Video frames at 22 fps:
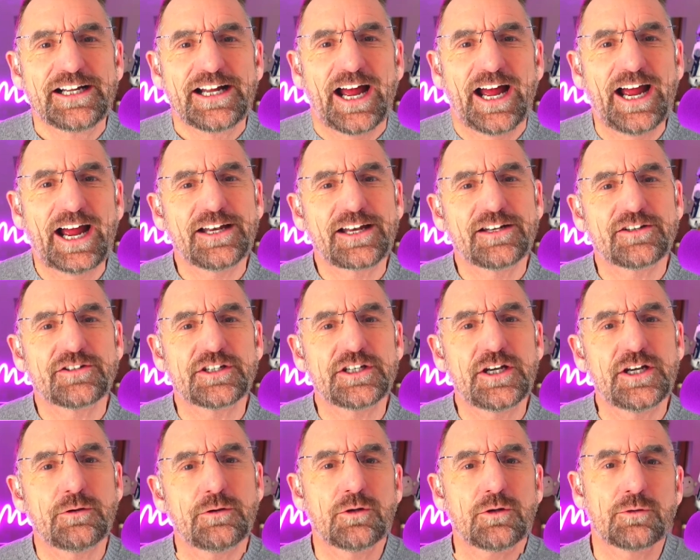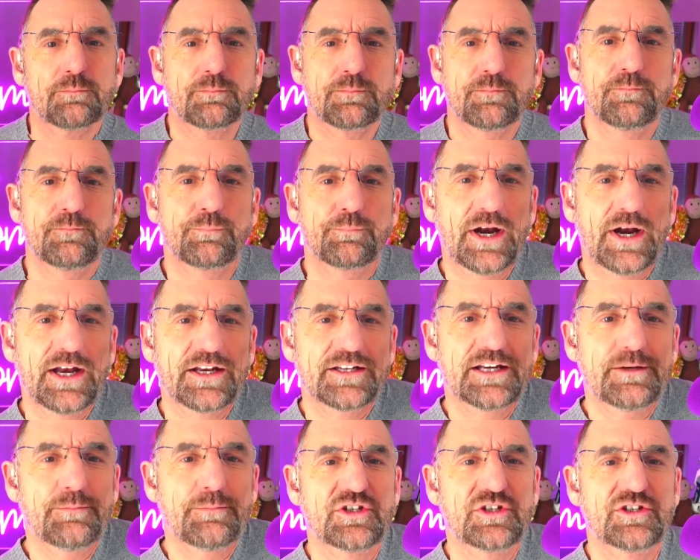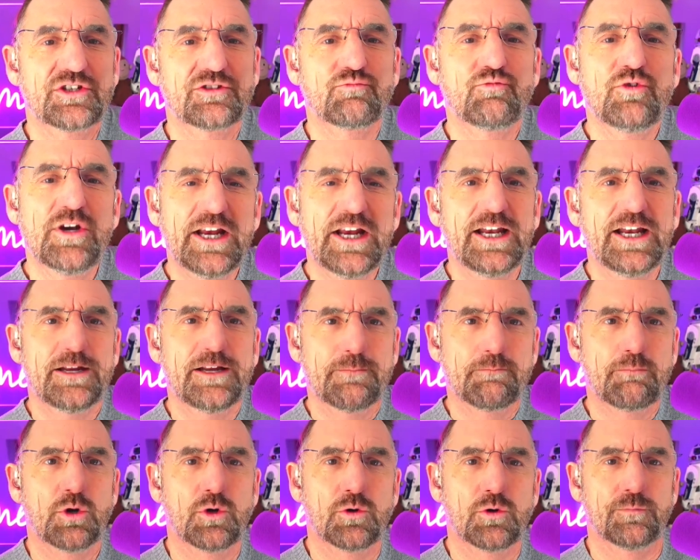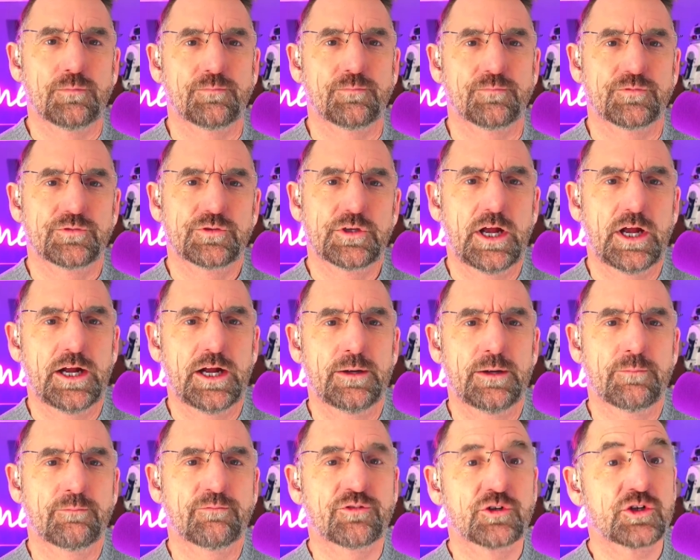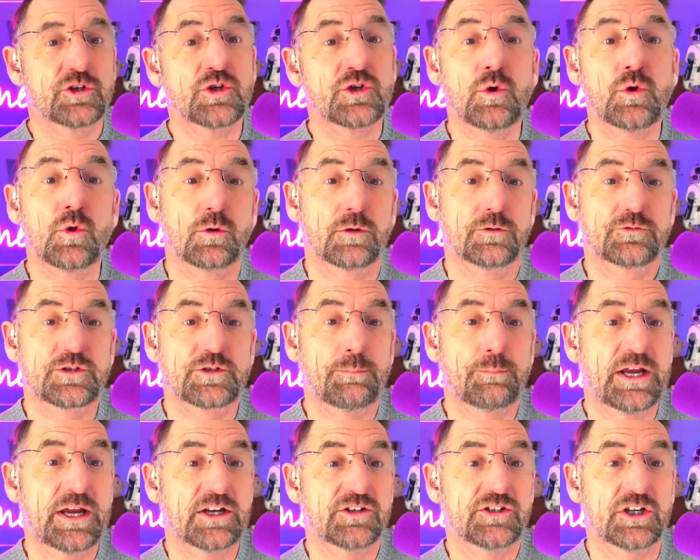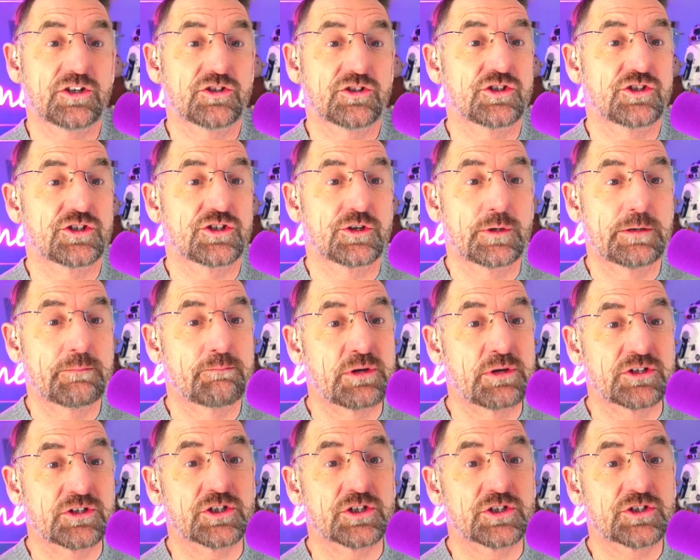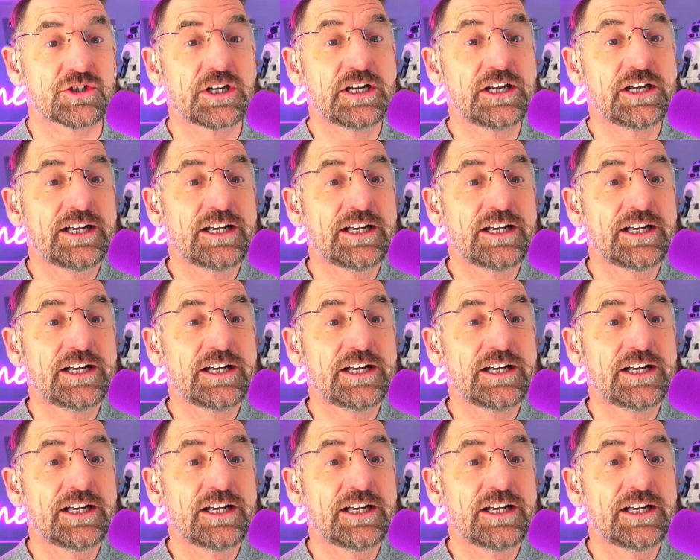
And, you know, look, brand image is really important for us all to pay attention to in business.